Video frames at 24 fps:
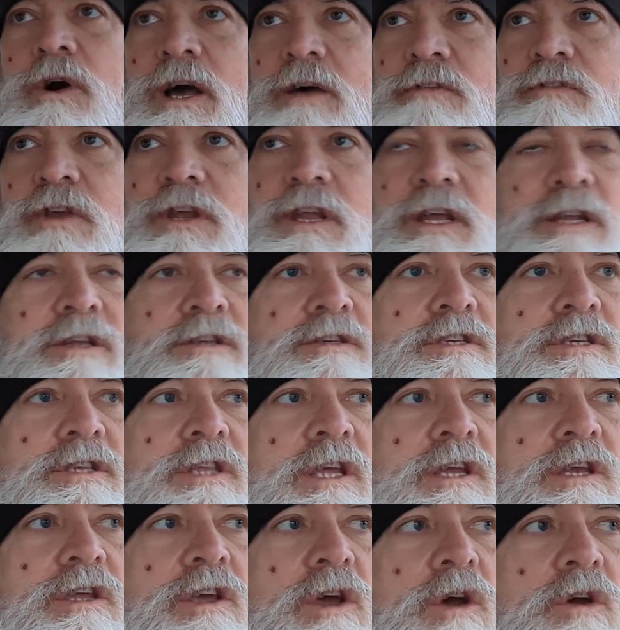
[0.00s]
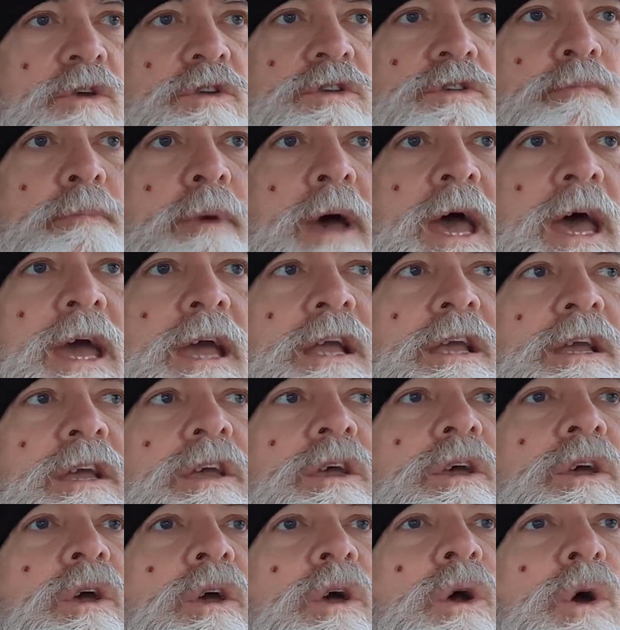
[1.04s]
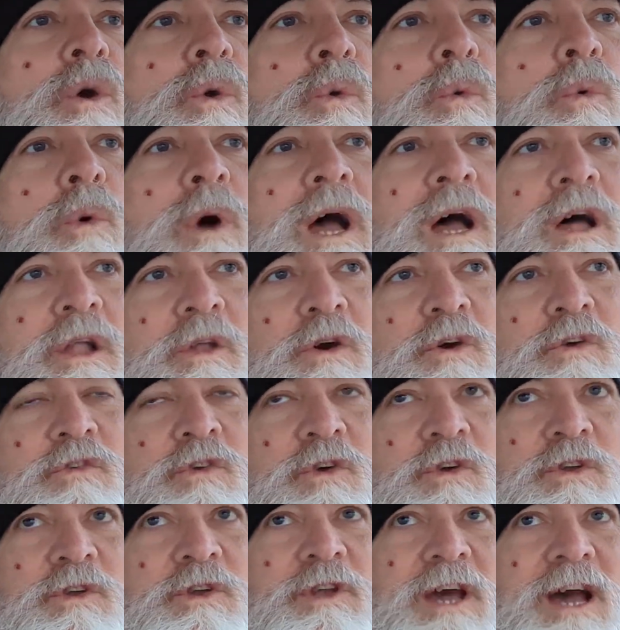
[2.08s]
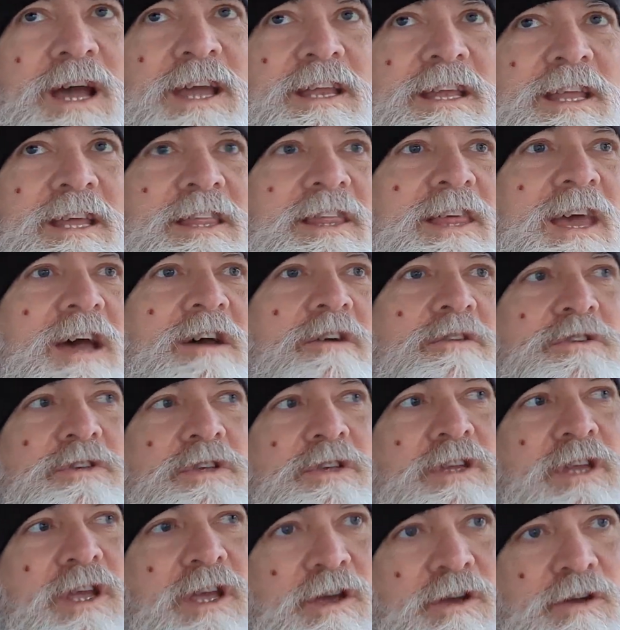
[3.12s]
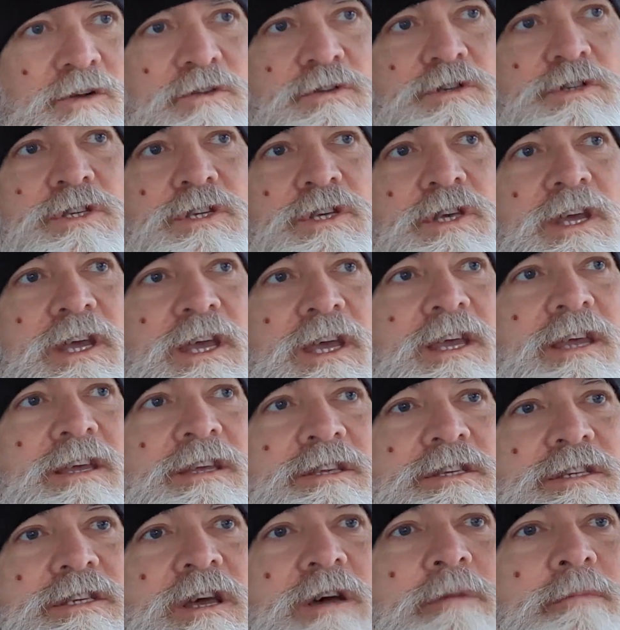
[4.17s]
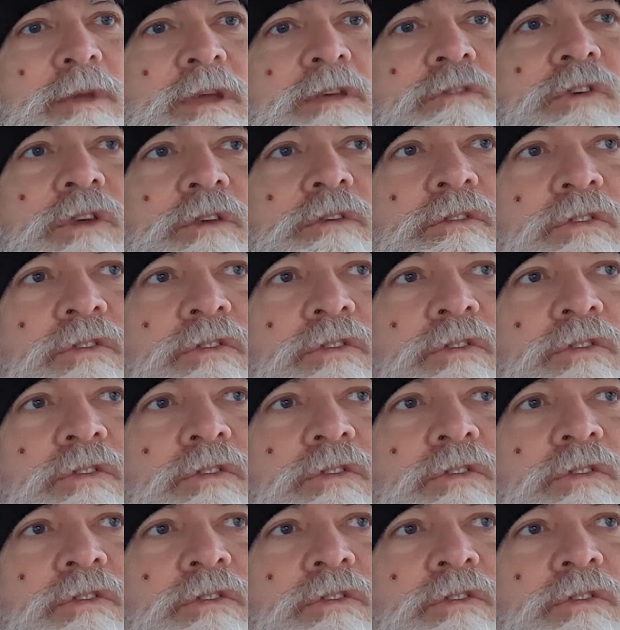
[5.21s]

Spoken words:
evidence that goes back well over 90,000 years, some even